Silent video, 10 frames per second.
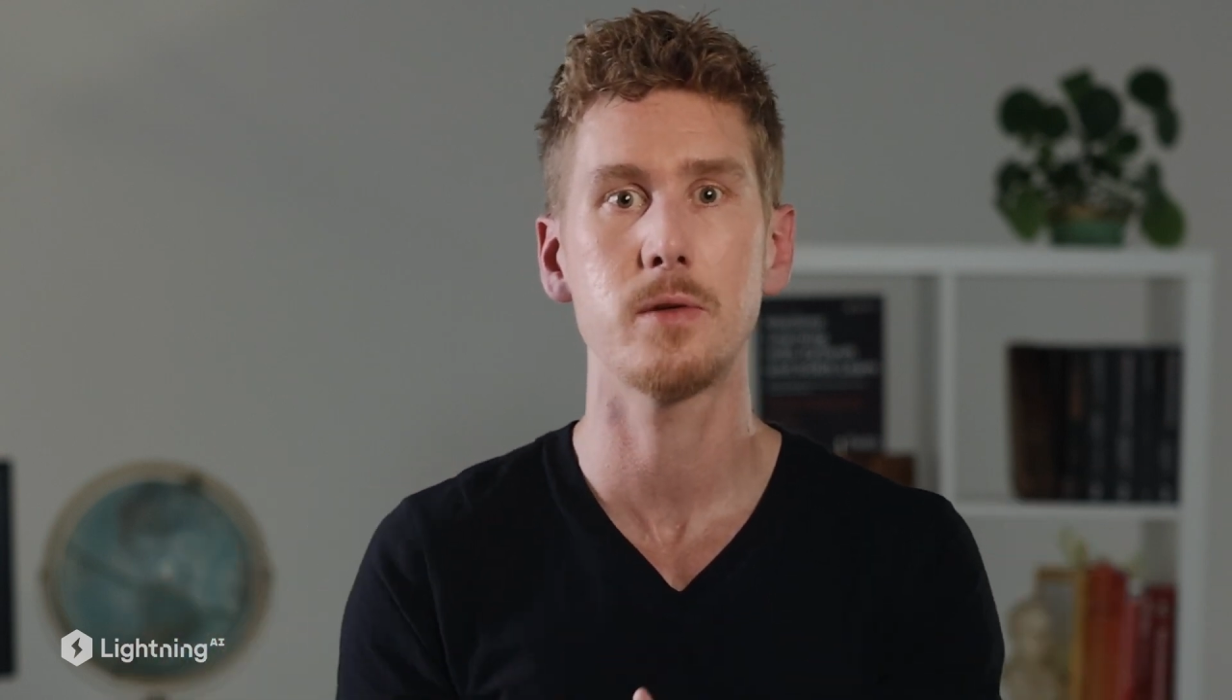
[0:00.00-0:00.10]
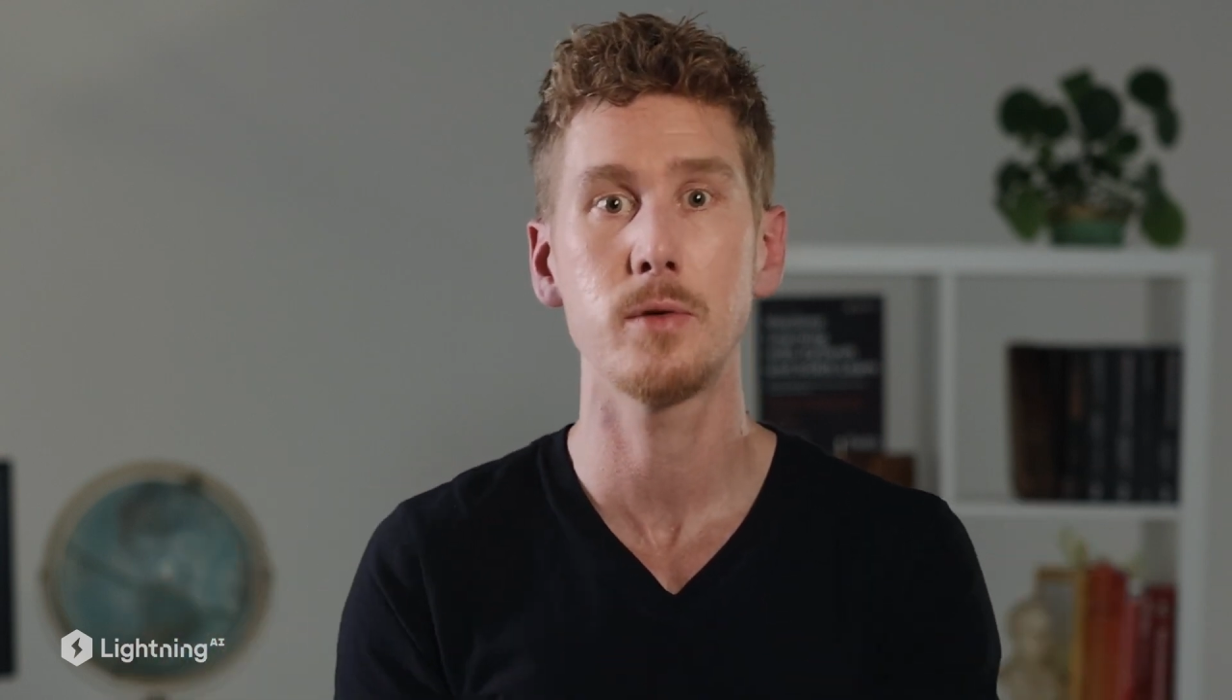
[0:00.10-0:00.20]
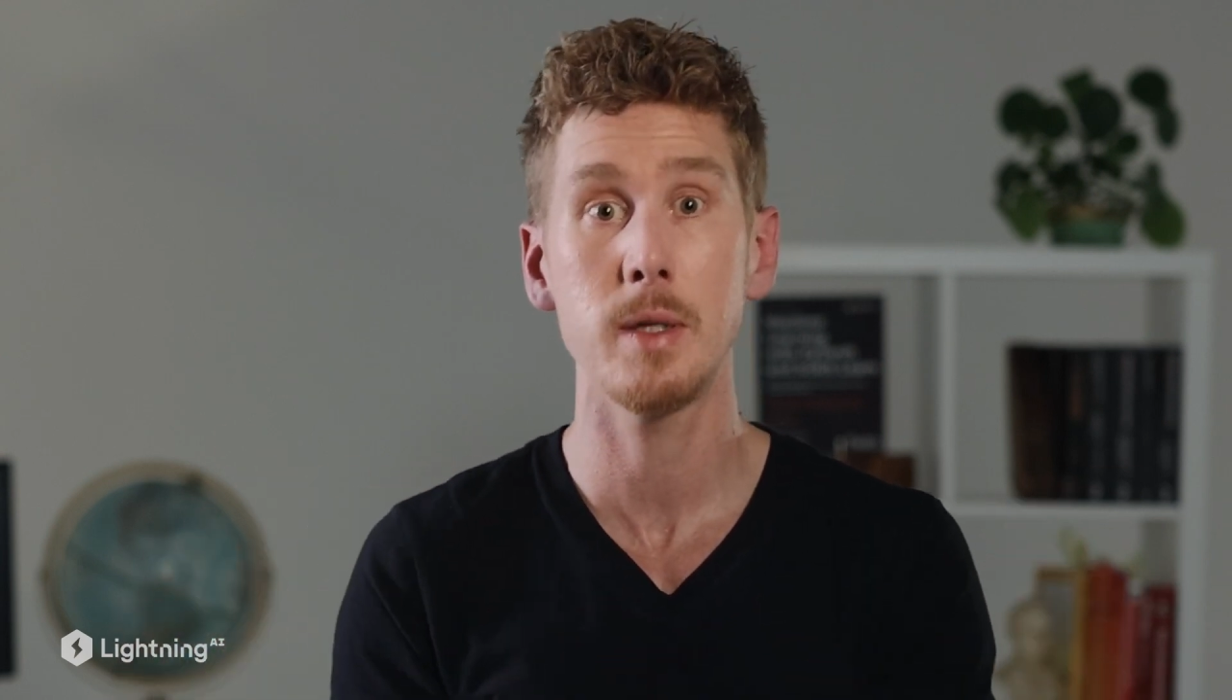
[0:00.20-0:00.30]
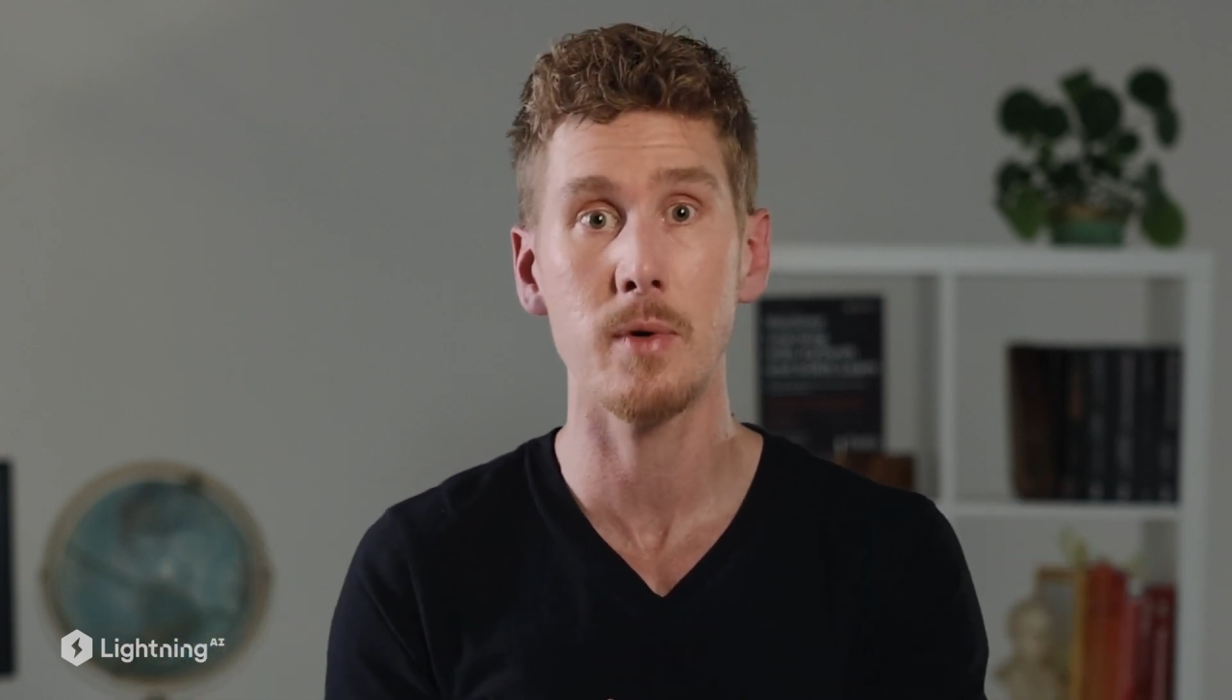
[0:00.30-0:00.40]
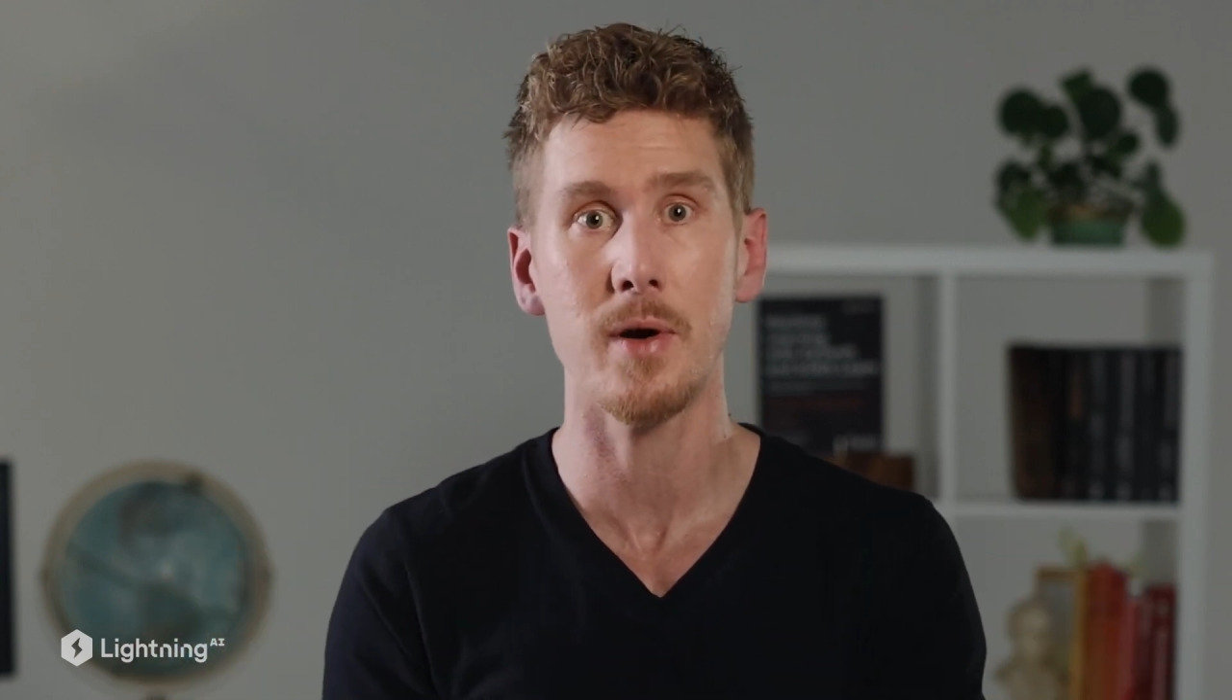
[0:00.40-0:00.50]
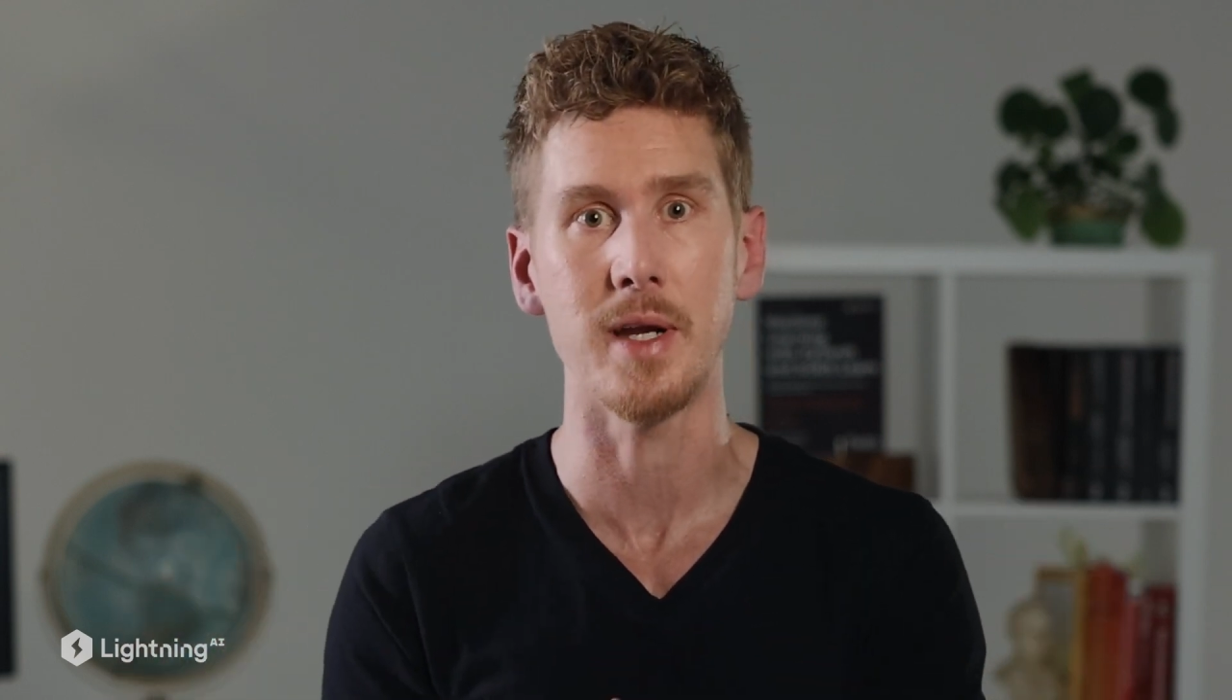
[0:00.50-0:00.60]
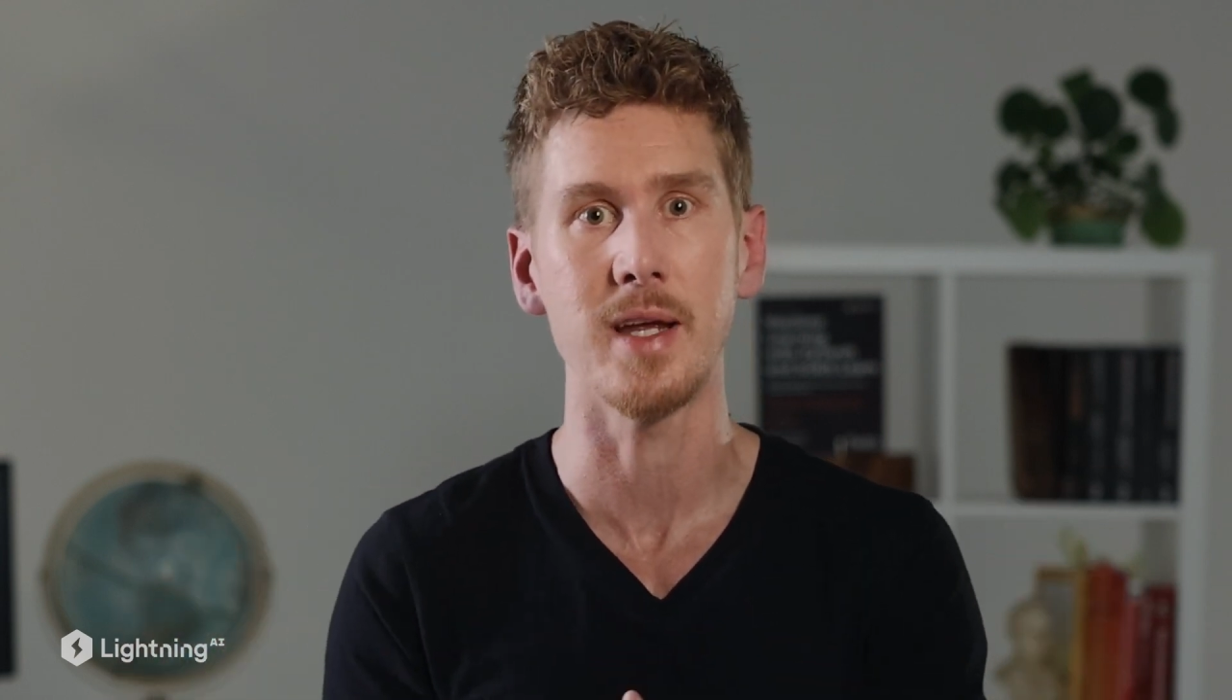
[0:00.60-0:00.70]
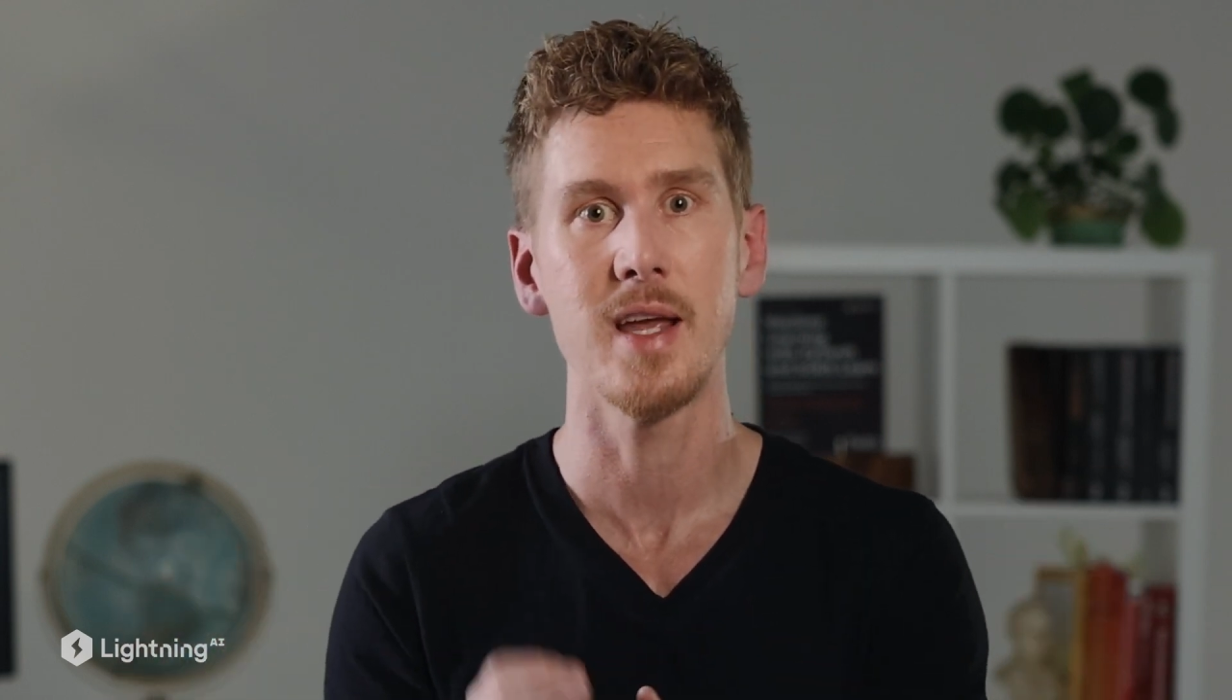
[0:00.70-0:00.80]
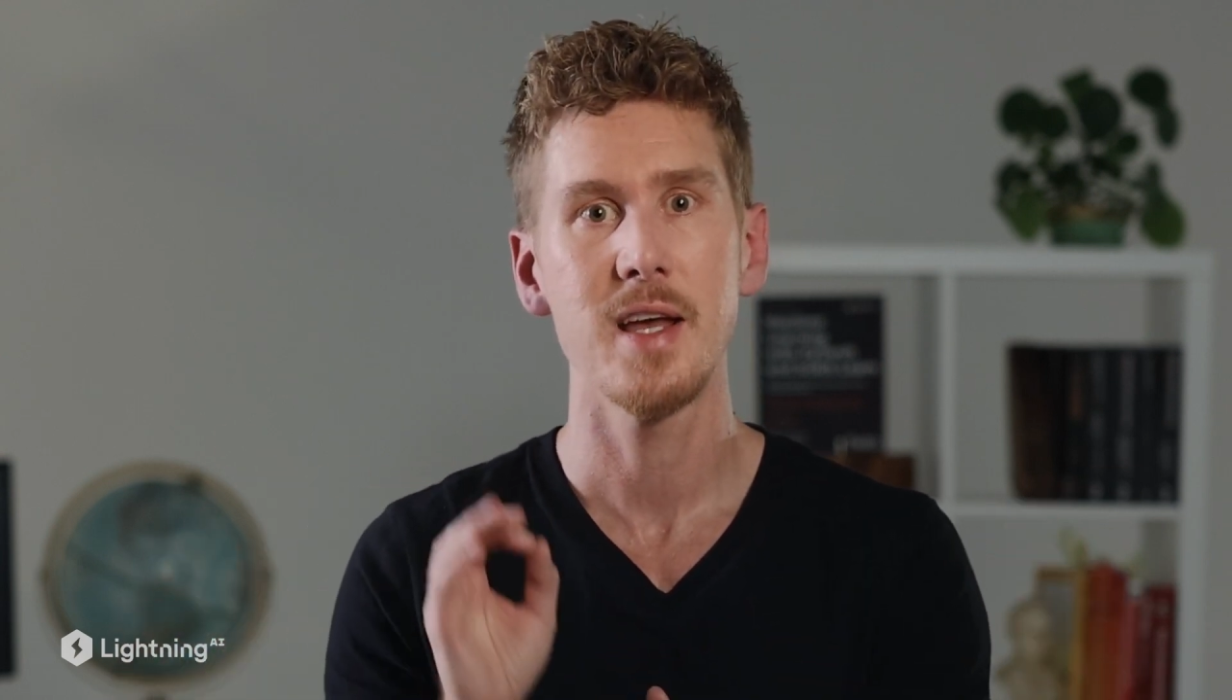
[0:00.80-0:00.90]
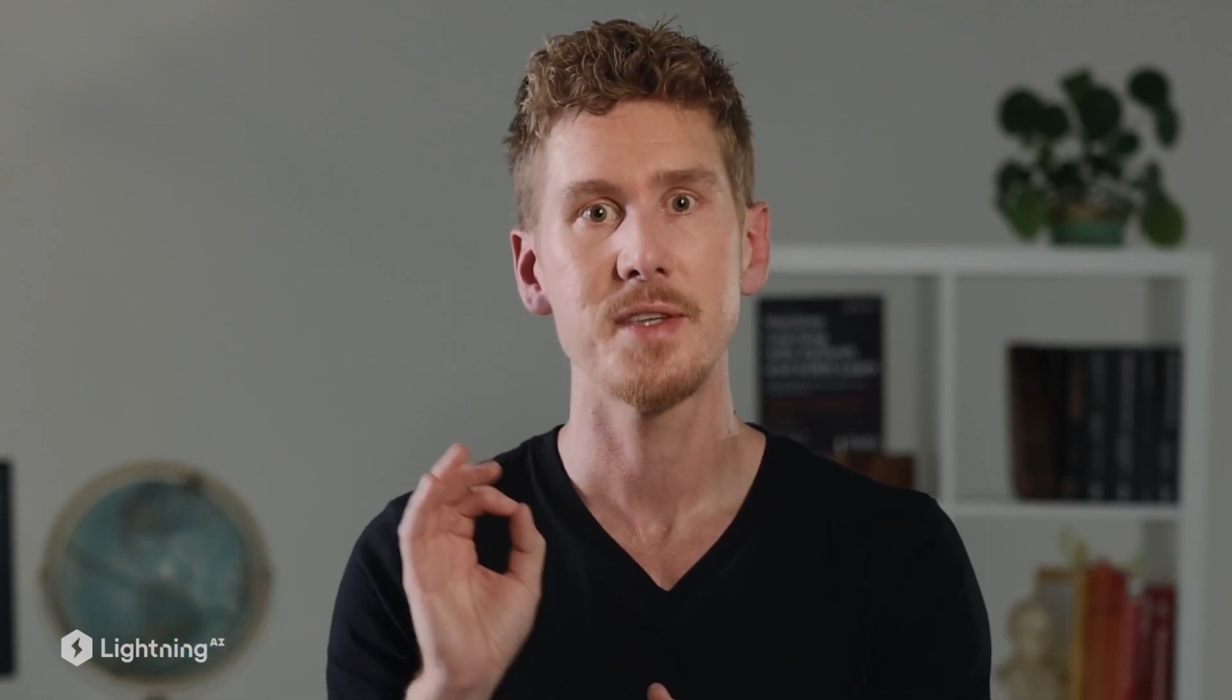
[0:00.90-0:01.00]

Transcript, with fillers: to deep learning?